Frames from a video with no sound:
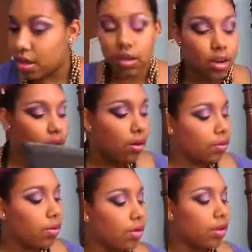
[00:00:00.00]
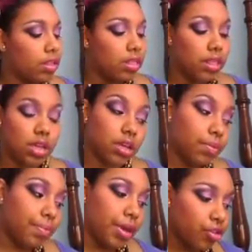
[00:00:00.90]
Now the
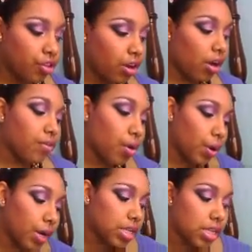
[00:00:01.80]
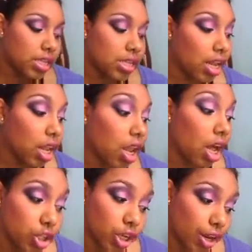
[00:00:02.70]
picture, of course, it's a
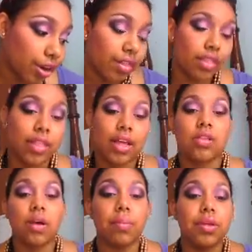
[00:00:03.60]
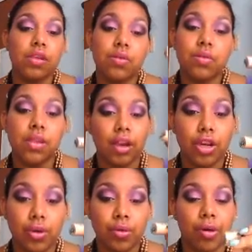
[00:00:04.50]
lot shinier than that, so I'm going to use a
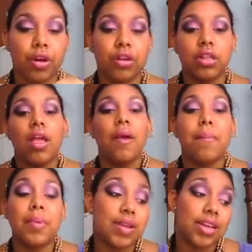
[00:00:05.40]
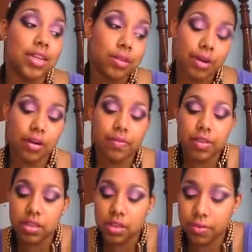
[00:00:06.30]
new pearl. It's a little bit of
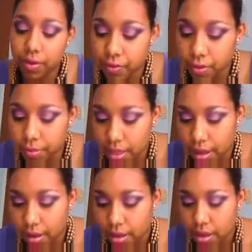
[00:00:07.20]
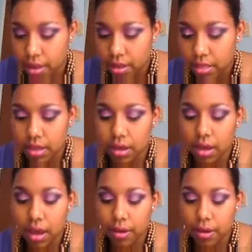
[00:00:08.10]
the silver from that, the